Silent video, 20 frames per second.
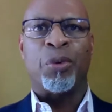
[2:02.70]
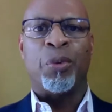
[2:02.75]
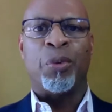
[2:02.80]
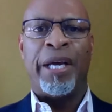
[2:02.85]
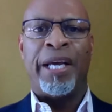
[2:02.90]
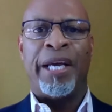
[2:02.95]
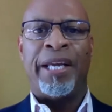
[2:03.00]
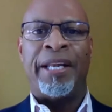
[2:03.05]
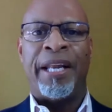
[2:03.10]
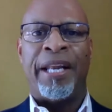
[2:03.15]

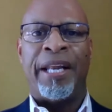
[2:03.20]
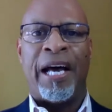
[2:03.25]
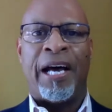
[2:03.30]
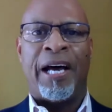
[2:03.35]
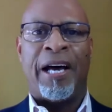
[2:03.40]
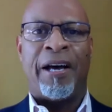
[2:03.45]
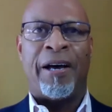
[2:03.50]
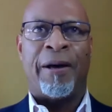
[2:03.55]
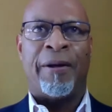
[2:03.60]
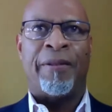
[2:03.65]
when
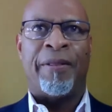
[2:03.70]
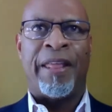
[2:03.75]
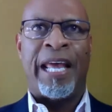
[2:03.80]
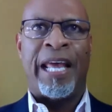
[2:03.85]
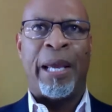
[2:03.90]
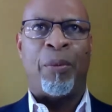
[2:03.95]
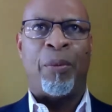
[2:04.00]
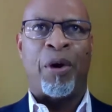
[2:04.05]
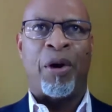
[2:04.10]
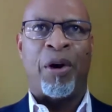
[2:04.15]
uh,
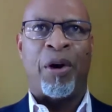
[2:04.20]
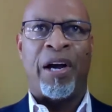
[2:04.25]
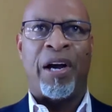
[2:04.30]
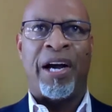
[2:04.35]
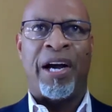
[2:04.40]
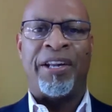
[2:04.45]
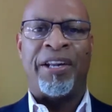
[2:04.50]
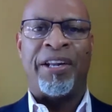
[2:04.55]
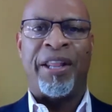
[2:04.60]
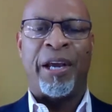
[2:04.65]
they were
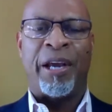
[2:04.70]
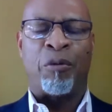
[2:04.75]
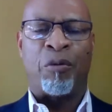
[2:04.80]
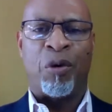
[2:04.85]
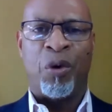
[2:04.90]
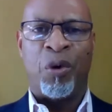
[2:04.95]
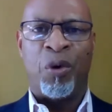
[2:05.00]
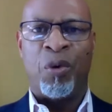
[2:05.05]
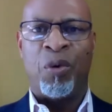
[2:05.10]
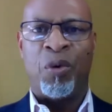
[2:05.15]
under their
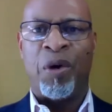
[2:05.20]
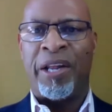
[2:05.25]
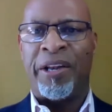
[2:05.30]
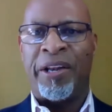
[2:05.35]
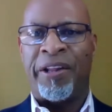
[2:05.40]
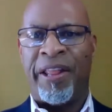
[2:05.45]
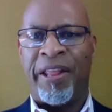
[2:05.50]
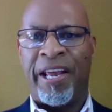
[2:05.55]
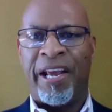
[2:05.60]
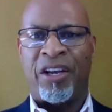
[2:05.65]
rule,
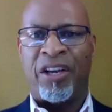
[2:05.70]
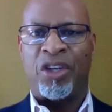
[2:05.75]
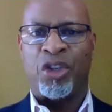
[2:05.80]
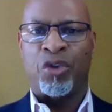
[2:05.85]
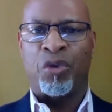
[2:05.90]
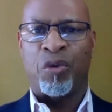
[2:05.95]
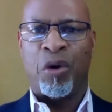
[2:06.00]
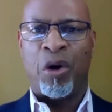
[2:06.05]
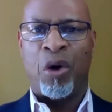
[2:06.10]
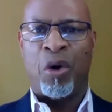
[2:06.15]
under their
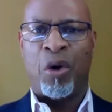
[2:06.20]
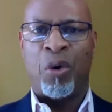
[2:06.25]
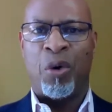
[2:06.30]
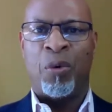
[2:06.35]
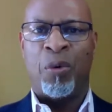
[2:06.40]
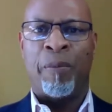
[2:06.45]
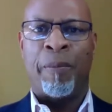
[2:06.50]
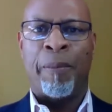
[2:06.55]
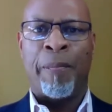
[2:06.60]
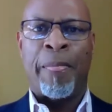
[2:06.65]

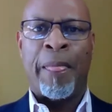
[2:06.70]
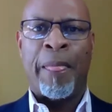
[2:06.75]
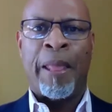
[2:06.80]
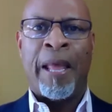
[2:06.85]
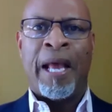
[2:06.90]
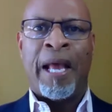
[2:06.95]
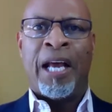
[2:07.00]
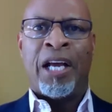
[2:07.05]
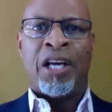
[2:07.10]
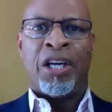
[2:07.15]
control.
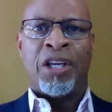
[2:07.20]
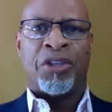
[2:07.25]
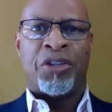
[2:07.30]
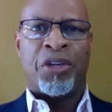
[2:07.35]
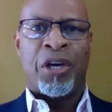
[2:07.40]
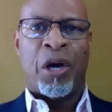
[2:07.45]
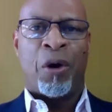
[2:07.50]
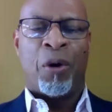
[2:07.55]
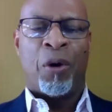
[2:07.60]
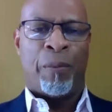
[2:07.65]

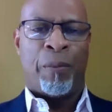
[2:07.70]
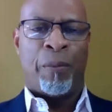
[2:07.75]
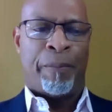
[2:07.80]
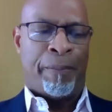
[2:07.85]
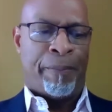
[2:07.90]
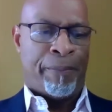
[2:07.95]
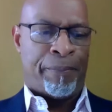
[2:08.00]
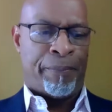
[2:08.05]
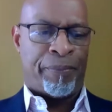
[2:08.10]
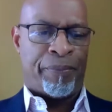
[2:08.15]
So
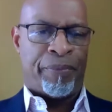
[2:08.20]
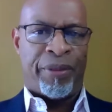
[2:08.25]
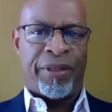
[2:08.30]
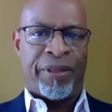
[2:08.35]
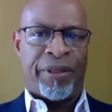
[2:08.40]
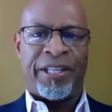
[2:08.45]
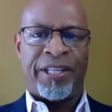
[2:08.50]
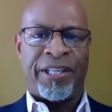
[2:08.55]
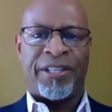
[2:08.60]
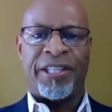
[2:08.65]

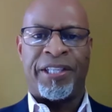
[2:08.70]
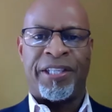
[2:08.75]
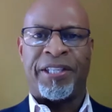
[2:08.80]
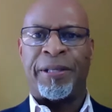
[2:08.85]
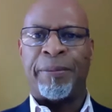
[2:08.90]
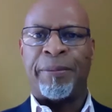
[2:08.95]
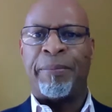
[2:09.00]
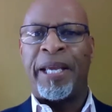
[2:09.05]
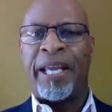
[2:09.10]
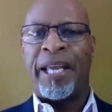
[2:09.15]
this is
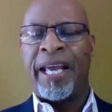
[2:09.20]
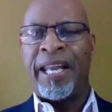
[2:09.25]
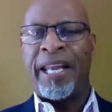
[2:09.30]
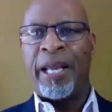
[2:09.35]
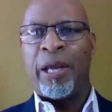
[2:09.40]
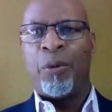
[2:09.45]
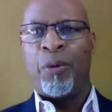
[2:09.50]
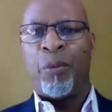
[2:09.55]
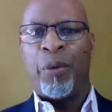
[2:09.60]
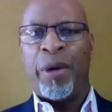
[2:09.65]
the
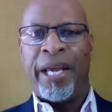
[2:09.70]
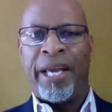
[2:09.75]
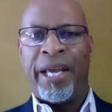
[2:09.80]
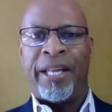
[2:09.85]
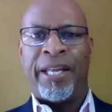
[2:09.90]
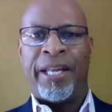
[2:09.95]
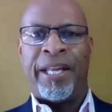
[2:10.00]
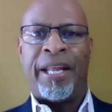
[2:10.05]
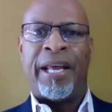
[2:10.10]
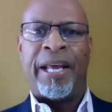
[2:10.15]
beginning
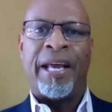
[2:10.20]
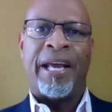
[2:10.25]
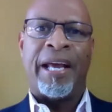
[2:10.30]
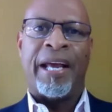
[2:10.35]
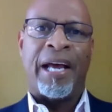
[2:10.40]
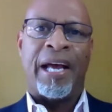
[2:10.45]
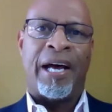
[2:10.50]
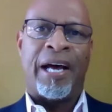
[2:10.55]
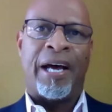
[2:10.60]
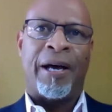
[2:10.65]
when
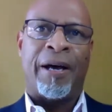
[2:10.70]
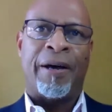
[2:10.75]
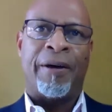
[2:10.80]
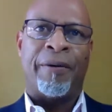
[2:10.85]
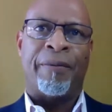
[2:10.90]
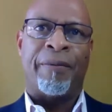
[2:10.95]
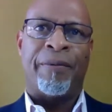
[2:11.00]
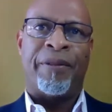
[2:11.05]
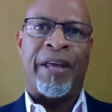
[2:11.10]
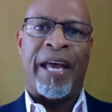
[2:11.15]
uh,
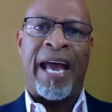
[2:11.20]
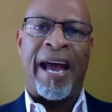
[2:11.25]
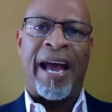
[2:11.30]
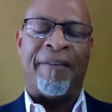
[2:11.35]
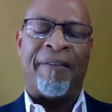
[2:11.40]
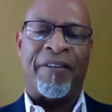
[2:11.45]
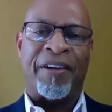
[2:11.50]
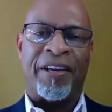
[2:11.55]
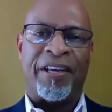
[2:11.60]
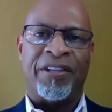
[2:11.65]
the
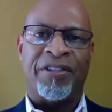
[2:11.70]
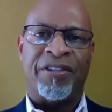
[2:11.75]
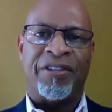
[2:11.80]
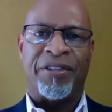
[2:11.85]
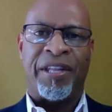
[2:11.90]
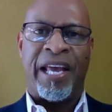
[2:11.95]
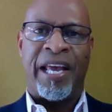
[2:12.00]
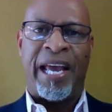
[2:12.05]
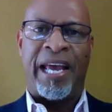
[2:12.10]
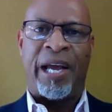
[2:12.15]
Africans
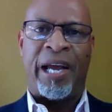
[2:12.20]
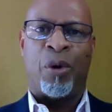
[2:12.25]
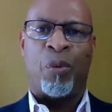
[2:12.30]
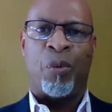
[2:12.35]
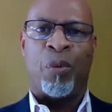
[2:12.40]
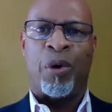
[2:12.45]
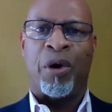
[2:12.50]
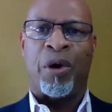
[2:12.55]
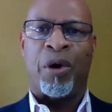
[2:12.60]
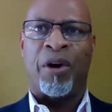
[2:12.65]
there
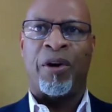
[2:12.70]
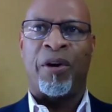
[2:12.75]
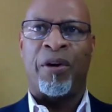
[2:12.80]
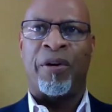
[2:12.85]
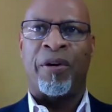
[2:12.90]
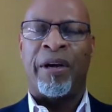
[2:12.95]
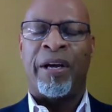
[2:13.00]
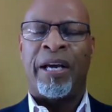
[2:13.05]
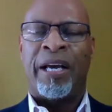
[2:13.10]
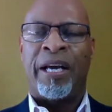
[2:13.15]

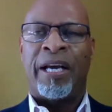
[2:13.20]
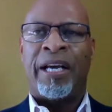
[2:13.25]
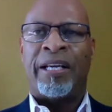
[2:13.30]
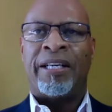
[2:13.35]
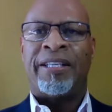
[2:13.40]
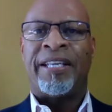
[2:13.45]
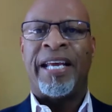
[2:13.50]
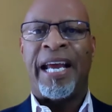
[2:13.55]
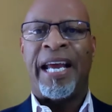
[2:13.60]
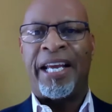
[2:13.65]
were
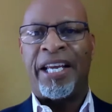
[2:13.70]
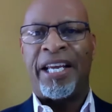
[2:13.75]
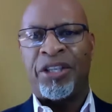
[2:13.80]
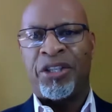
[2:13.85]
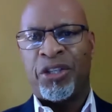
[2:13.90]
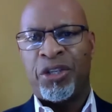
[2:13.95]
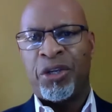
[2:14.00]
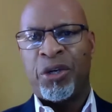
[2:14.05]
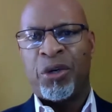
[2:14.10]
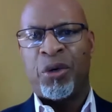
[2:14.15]
taken
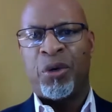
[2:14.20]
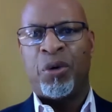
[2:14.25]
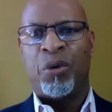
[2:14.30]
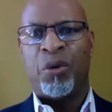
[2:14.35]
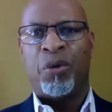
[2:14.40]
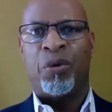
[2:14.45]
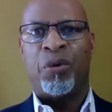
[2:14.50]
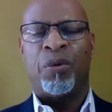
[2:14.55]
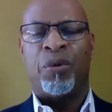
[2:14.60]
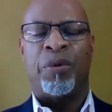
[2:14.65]

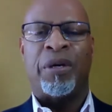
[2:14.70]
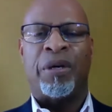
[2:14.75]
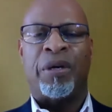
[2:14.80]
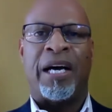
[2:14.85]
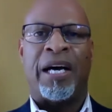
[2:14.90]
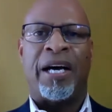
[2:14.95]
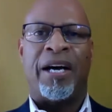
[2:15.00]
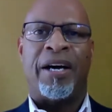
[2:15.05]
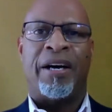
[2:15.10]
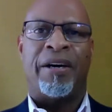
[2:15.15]
to
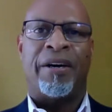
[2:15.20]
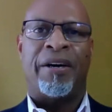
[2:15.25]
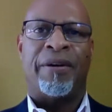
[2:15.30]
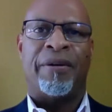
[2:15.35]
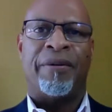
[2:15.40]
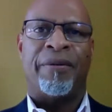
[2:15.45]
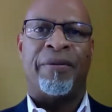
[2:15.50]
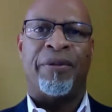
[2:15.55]
uh,